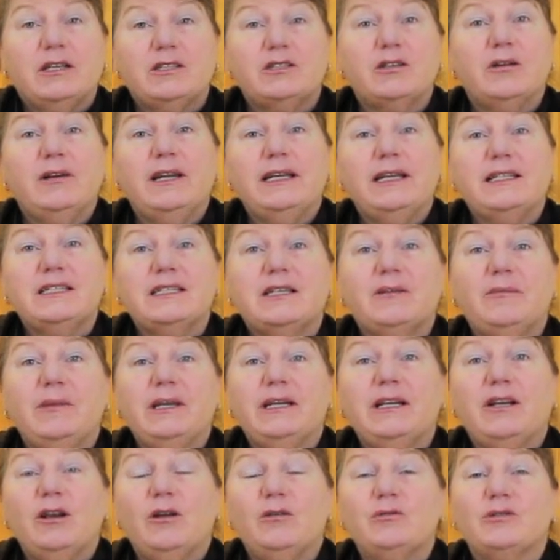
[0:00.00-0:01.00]
So let's come
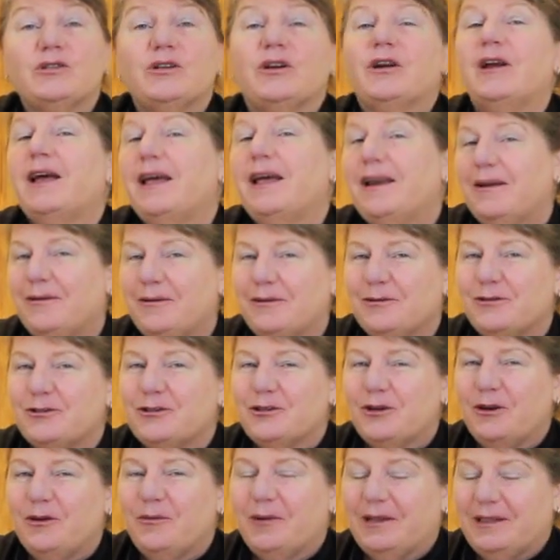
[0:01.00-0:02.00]
in closer and I'm going to
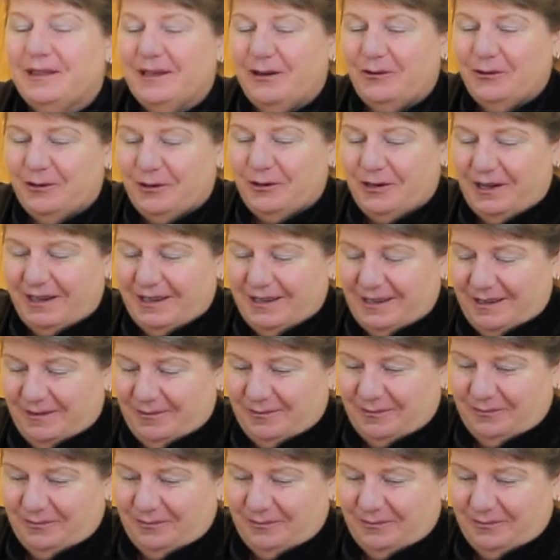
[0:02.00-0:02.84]
show you what they look like.